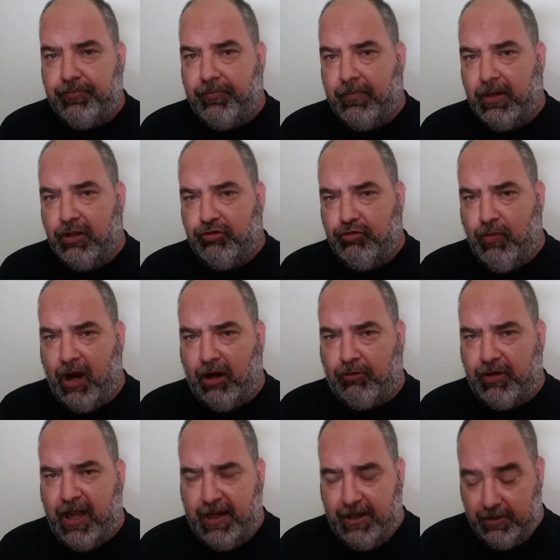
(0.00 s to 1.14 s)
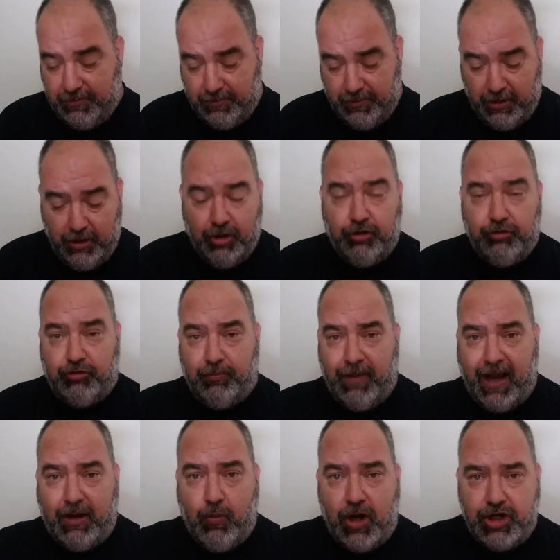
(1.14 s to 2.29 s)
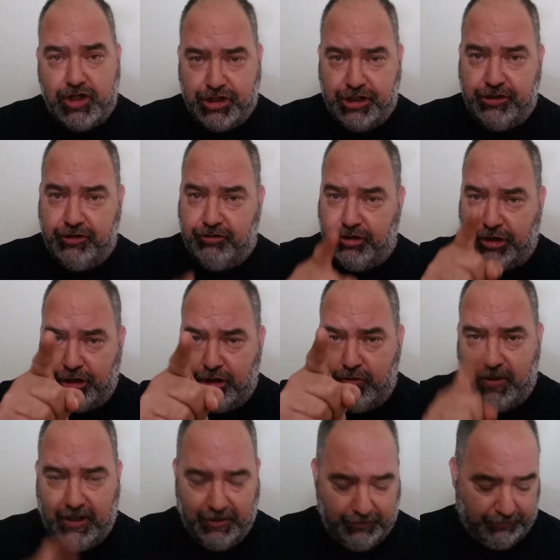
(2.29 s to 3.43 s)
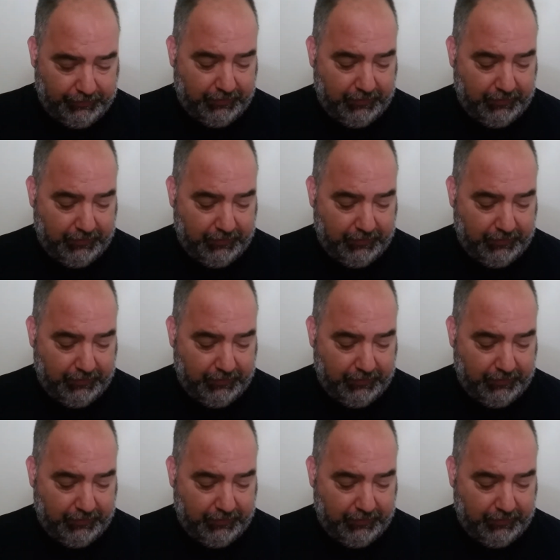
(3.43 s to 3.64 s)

to our Creator. So my question to you is,